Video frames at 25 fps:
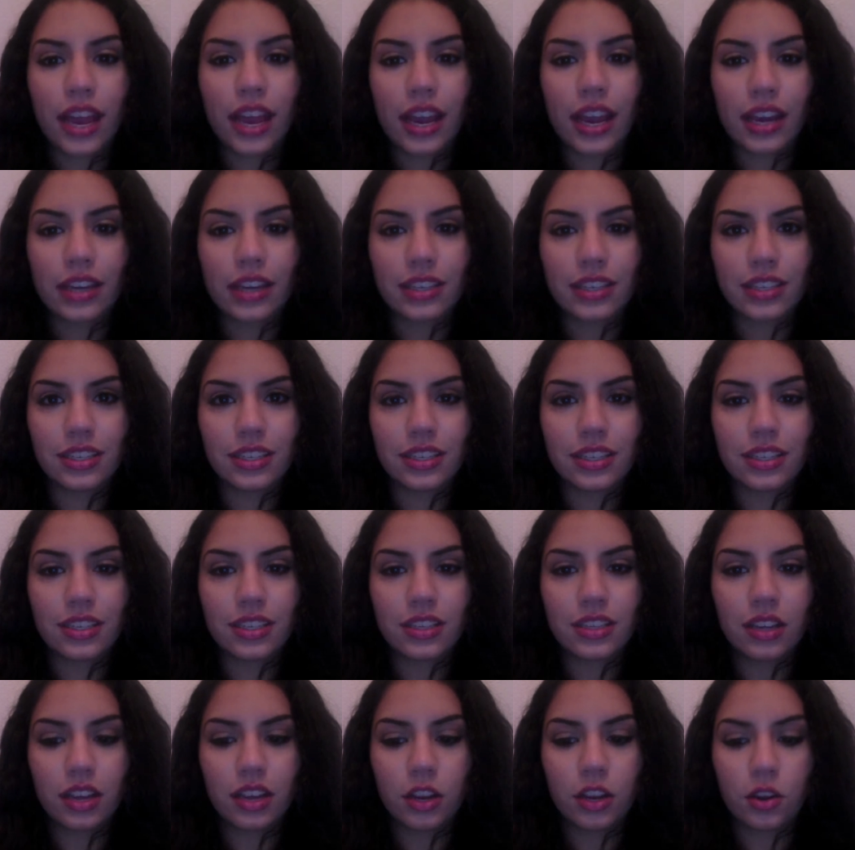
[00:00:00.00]
And
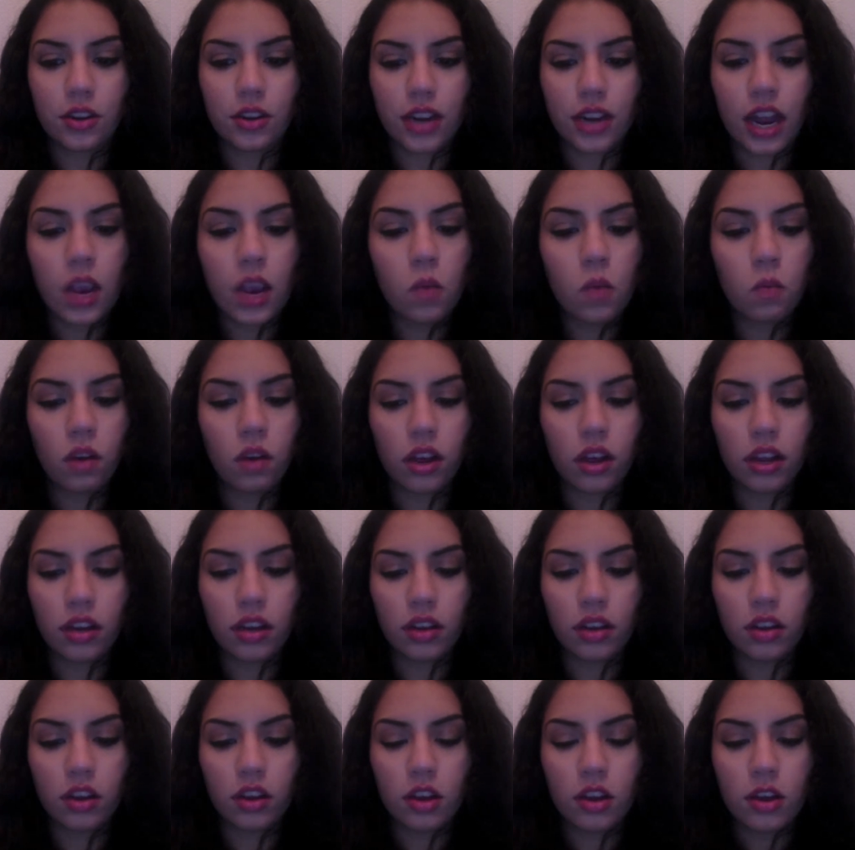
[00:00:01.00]
your night
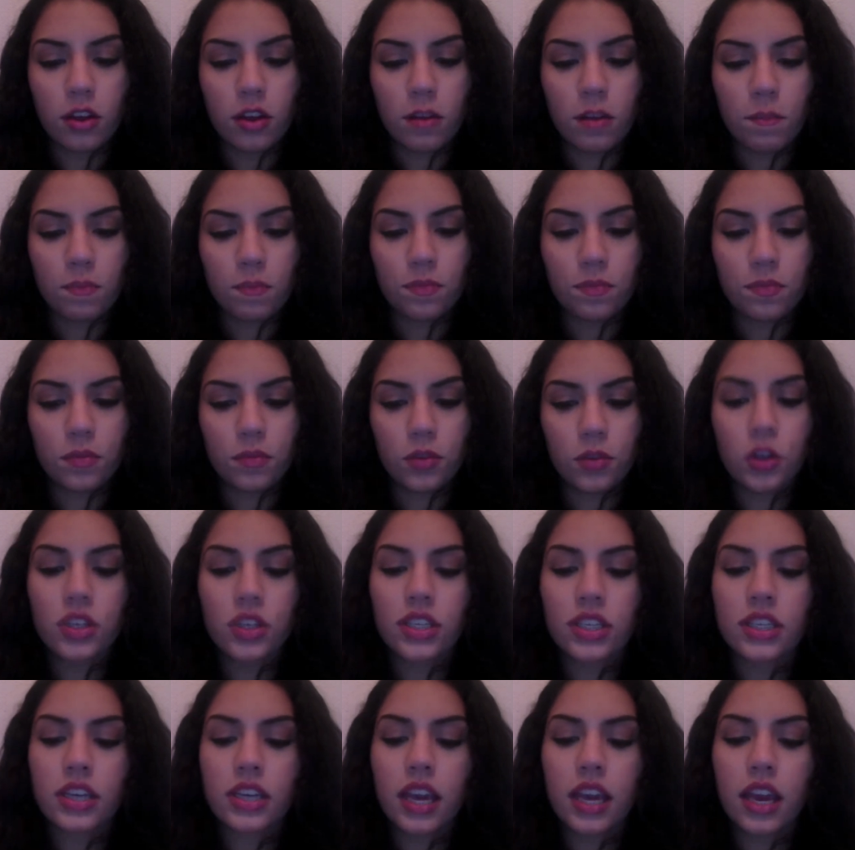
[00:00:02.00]
one, your
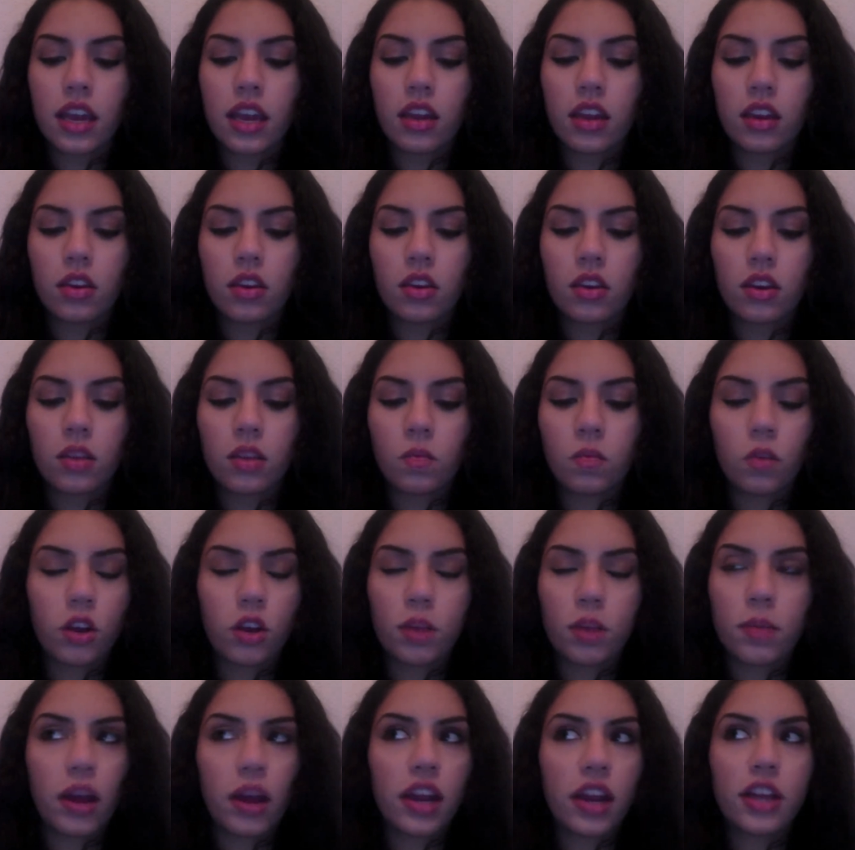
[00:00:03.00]
skin, well,
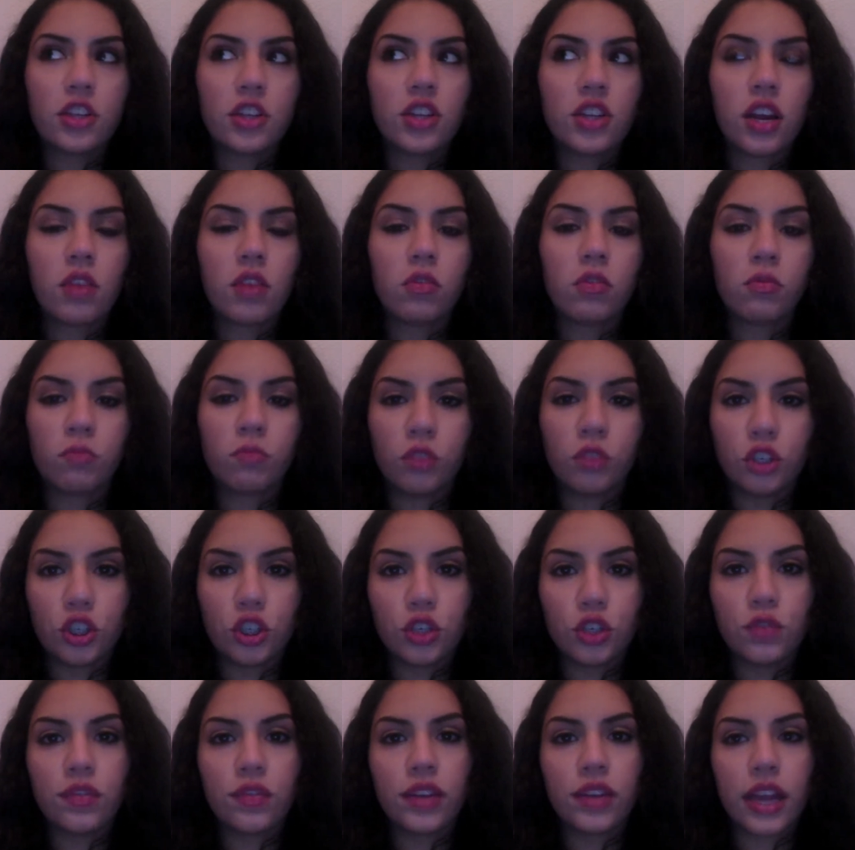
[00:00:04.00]
your body in general
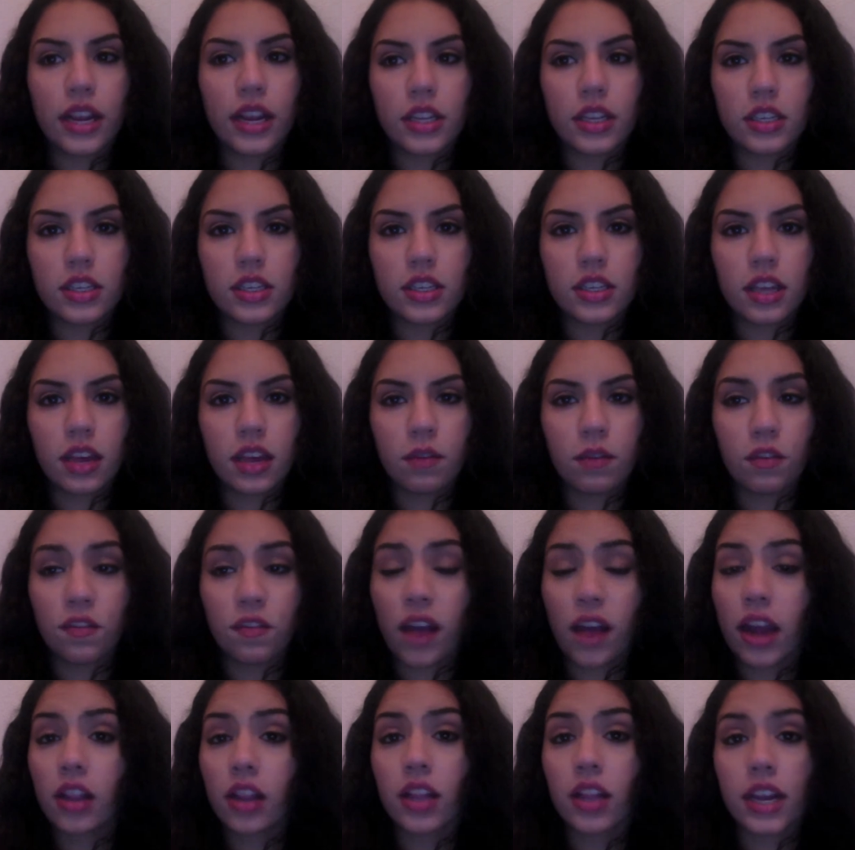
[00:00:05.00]
rejuvenates and
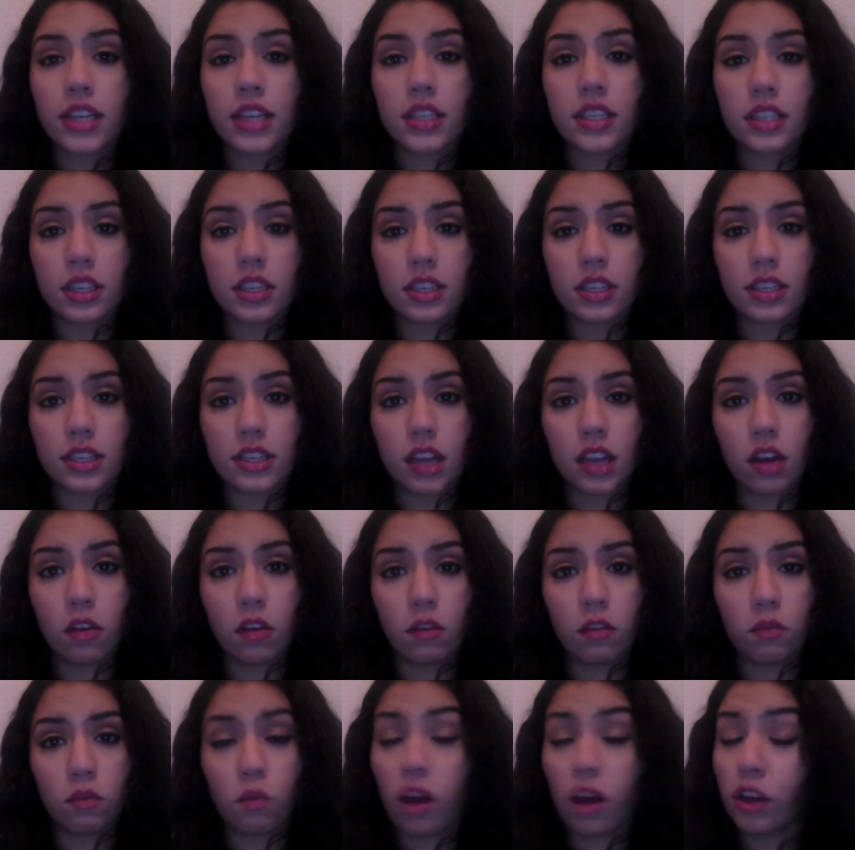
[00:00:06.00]
revitalizes
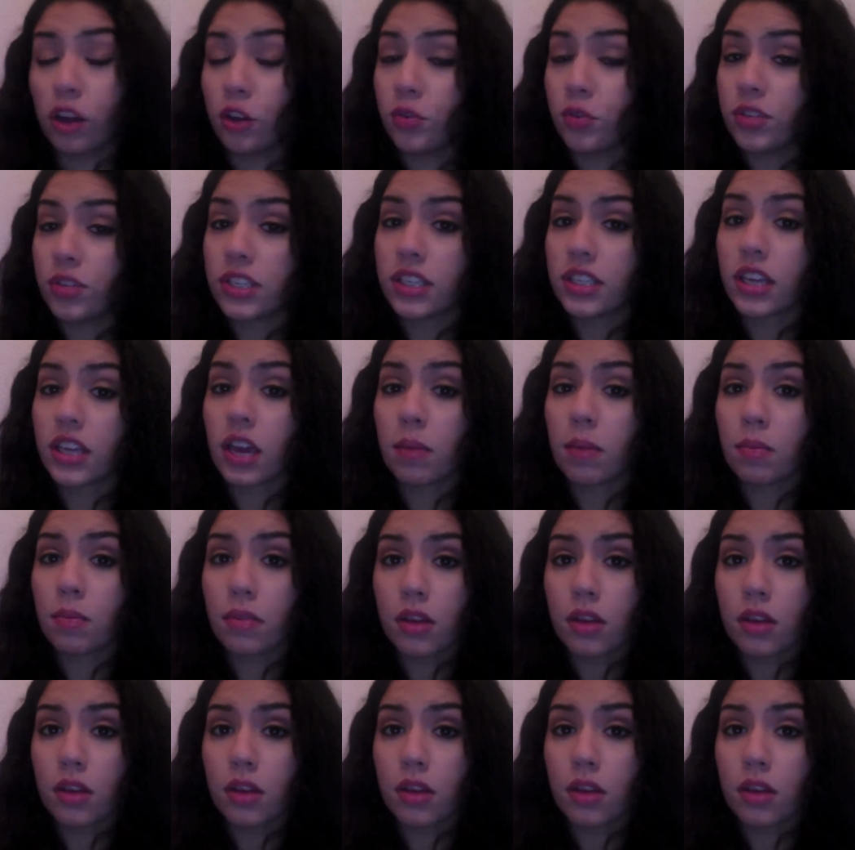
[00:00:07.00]
itself while you sleep.